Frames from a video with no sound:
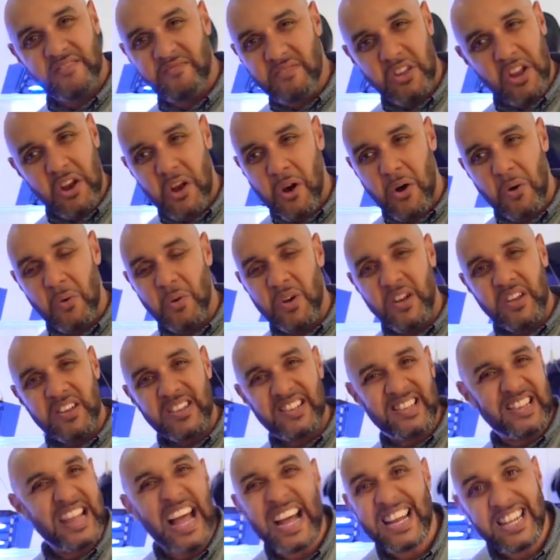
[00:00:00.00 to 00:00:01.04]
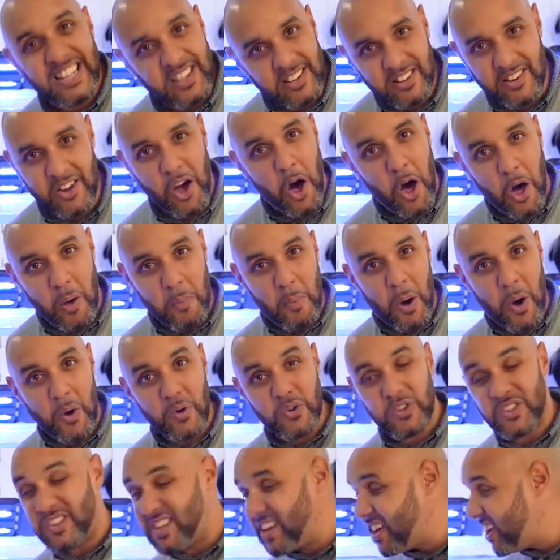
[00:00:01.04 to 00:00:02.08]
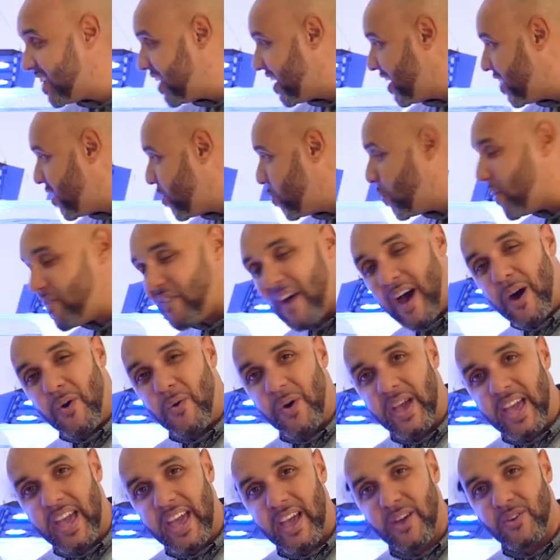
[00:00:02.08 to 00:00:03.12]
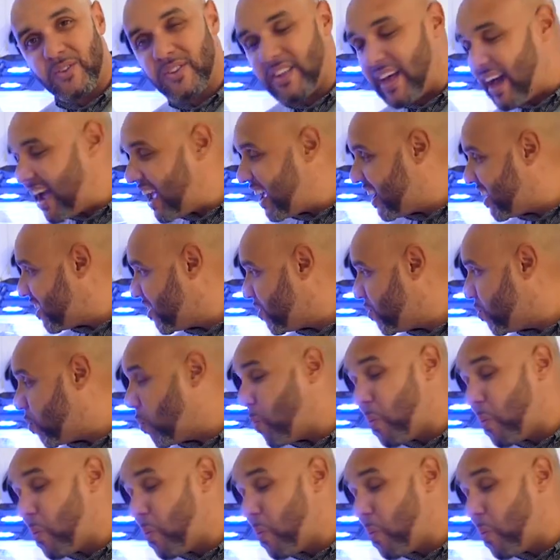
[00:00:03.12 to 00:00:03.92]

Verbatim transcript: you know, stagnant almost without it, it's like,